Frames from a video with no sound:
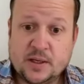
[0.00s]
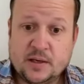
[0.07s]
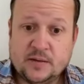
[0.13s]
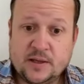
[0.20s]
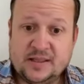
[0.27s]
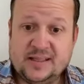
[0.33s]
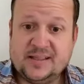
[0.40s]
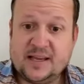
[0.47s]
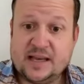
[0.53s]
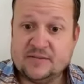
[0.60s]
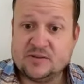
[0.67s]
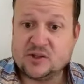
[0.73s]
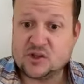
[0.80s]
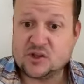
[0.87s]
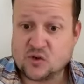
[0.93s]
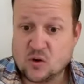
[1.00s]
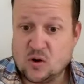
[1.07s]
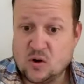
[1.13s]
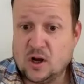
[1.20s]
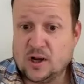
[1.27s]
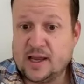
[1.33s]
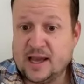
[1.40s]
they need to have a
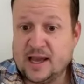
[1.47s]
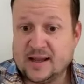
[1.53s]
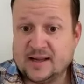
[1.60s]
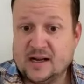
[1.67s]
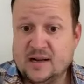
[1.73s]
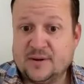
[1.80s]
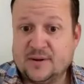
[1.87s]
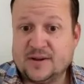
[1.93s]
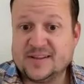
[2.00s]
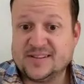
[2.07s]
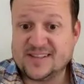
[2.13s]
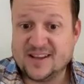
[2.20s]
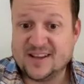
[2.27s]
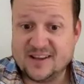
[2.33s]
strong economic and